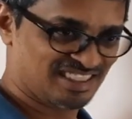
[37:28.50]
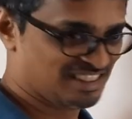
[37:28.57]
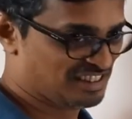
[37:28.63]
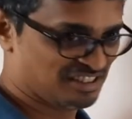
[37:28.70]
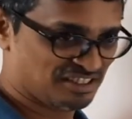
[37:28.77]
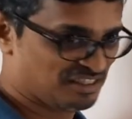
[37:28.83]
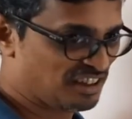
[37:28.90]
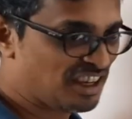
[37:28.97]

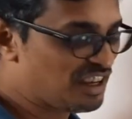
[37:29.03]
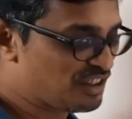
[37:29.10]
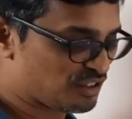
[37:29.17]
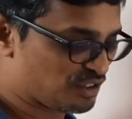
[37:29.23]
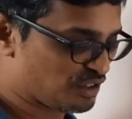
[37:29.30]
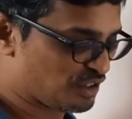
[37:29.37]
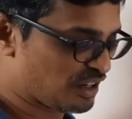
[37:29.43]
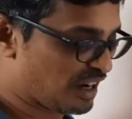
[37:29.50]
Okay,
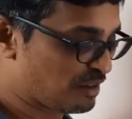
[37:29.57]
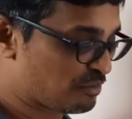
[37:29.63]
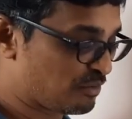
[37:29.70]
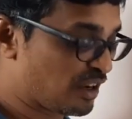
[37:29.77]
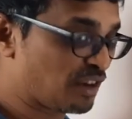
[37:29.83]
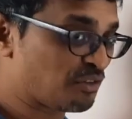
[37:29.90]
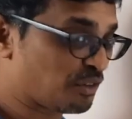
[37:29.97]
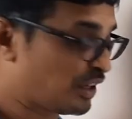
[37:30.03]
so
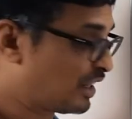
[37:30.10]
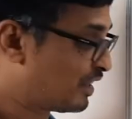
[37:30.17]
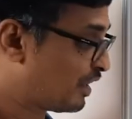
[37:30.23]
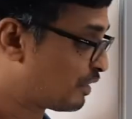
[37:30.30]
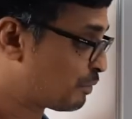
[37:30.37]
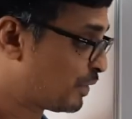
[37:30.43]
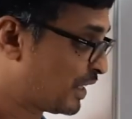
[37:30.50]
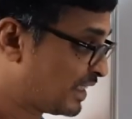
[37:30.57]
that's what dot
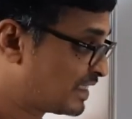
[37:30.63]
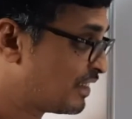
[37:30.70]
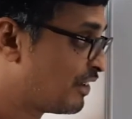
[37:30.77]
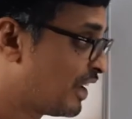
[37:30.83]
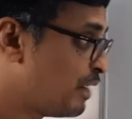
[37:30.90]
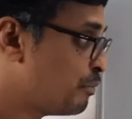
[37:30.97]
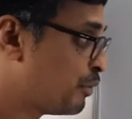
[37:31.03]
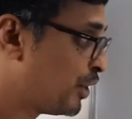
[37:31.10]
product. This is very
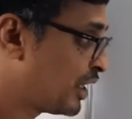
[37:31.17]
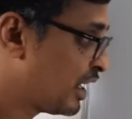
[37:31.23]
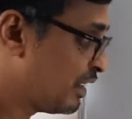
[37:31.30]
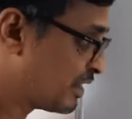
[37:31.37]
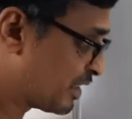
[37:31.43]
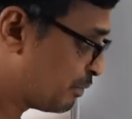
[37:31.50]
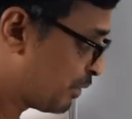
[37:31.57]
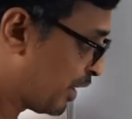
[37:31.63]
important.
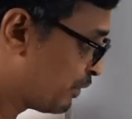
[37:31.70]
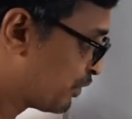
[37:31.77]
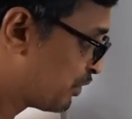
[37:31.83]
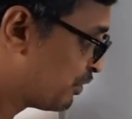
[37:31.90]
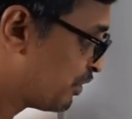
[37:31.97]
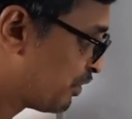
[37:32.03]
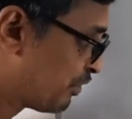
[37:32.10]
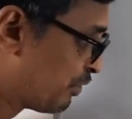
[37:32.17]
Sometimes
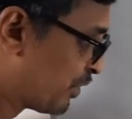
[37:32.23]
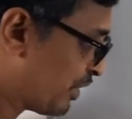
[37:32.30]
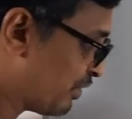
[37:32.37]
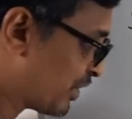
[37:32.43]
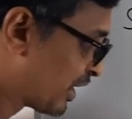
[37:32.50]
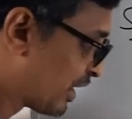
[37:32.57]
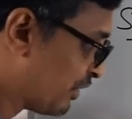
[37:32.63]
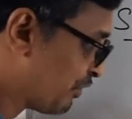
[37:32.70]
it gives a
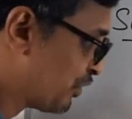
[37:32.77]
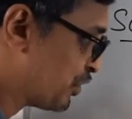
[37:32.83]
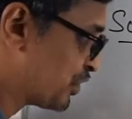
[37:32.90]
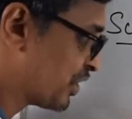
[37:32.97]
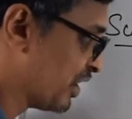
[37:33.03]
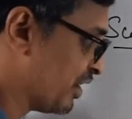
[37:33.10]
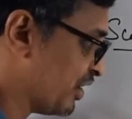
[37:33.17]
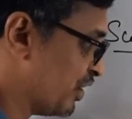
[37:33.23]

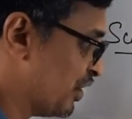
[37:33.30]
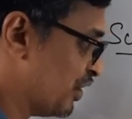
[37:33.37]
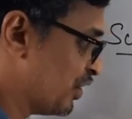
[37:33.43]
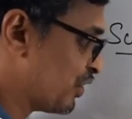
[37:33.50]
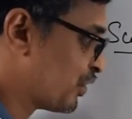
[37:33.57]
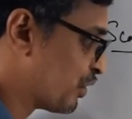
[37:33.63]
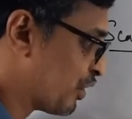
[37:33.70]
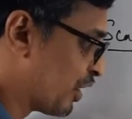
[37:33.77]
confusion.
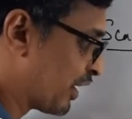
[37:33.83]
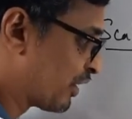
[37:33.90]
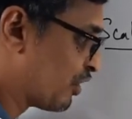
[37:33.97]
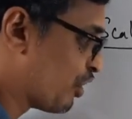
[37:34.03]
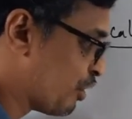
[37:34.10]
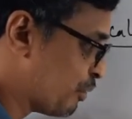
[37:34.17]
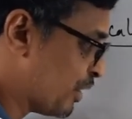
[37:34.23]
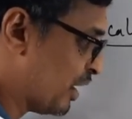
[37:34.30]
So like
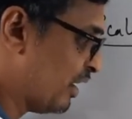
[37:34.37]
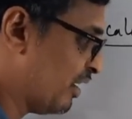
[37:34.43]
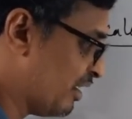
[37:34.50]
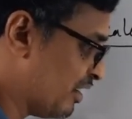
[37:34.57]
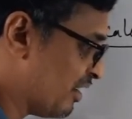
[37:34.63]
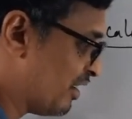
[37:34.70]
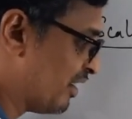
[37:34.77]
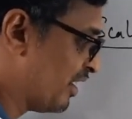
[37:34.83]
normal
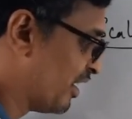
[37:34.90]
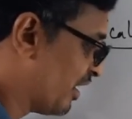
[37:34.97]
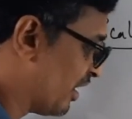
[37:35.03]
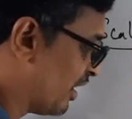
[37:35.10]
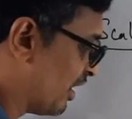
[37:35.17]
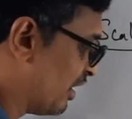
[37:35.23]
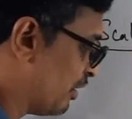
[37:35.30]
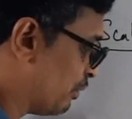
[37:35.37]
in
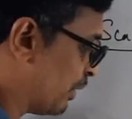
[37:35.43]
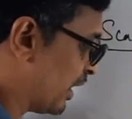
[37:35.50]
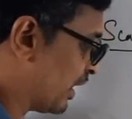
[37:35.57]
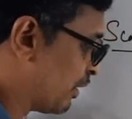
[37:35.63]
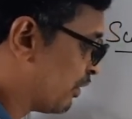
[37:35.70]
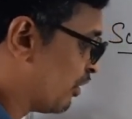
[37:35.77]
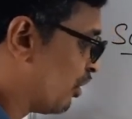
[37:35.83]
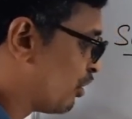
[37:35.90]
a
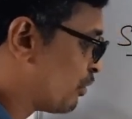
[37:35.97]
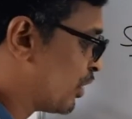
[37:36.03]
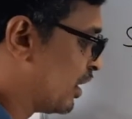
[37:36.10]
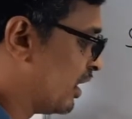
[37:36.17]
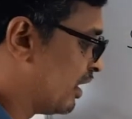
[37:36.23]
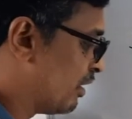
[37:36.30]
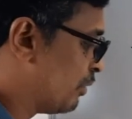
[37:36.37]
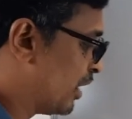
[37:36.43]
normal
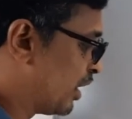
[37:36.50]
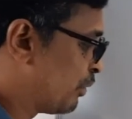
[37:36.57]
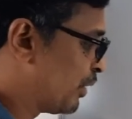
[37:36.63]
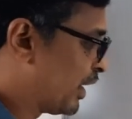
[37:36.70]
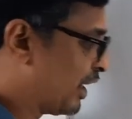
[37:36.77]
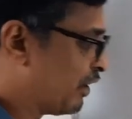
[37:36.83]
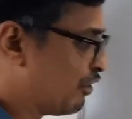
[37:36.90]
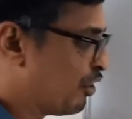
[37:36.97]

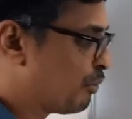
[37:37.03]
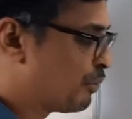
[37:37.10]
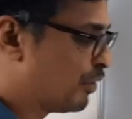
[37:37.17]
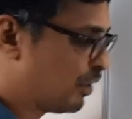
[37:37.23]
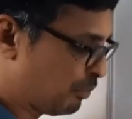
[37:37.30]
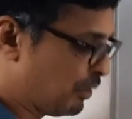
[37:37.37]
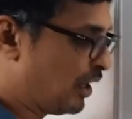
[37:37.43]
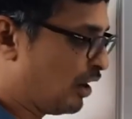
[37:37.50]

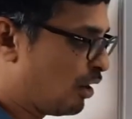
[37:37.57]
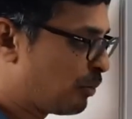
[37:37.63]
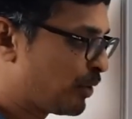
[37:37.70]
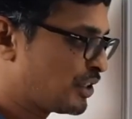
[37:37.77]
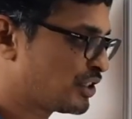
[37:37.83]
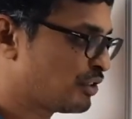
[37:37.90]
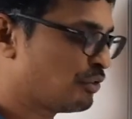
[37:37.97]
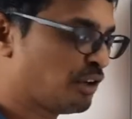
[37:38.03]
multiplicative
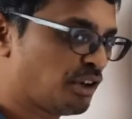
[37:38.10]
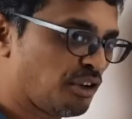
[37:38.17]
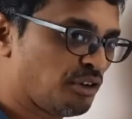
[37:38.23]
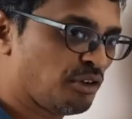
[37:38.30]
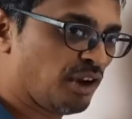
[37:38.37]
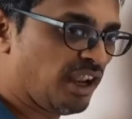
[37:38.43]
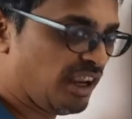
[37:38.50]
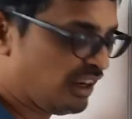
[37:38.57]
operation, what do you
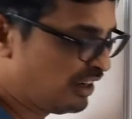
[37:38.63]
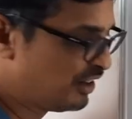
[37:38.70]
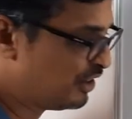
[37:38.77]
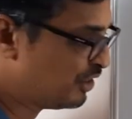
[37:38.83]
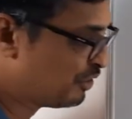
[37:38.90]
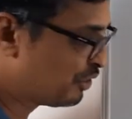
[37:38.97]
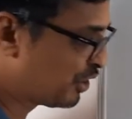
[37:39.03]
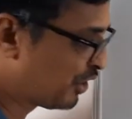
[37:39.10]
write?
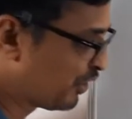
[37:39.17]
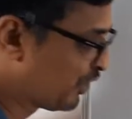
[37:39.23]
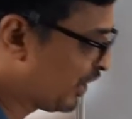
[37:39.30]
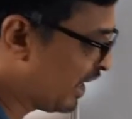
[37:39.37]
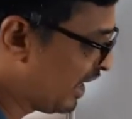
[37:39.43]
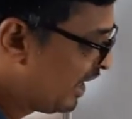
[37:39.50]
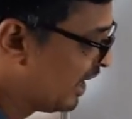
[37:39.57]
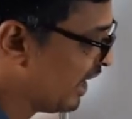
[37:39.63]
What you
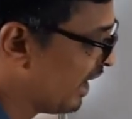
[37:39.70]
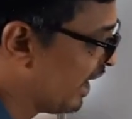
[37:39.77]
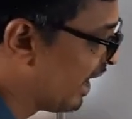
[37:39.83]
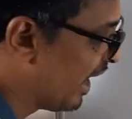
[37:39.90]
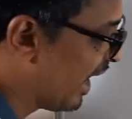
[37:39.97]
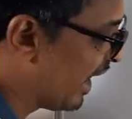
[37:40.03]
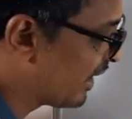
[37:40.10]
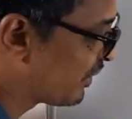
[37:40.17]
say?
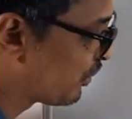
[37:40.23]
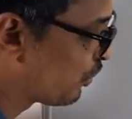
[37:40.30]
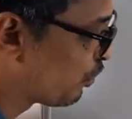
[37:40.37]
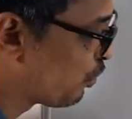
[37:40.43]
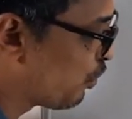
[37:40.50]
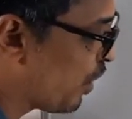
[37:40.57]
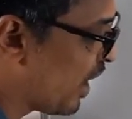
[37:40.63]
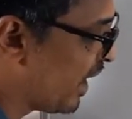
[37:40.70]
X
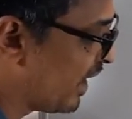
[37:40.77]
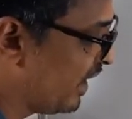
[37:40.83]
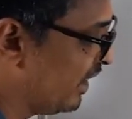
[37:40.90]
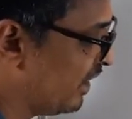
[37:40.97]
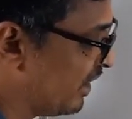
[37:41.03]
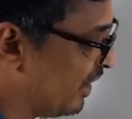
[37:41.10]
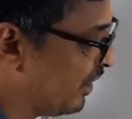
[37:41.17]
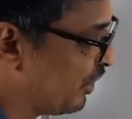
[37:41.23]
y
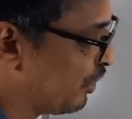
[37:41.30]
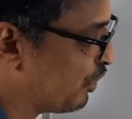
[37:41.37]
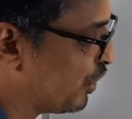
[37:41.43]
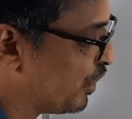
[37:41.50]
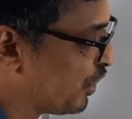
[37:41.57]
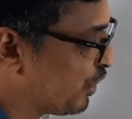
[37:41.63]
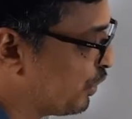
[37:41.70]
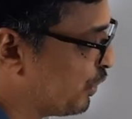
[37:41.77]
equal
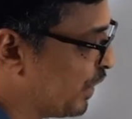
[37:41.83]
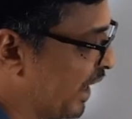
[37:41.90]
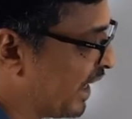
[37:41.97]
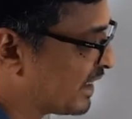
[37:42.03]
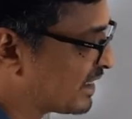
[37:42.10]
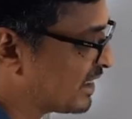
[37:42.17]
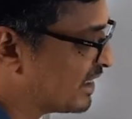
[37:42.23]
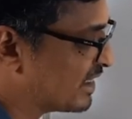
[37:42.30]
to
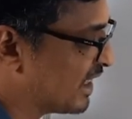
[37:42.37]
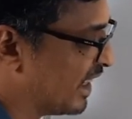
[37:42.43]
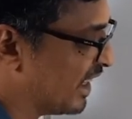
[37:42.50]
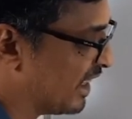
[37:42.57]
x z,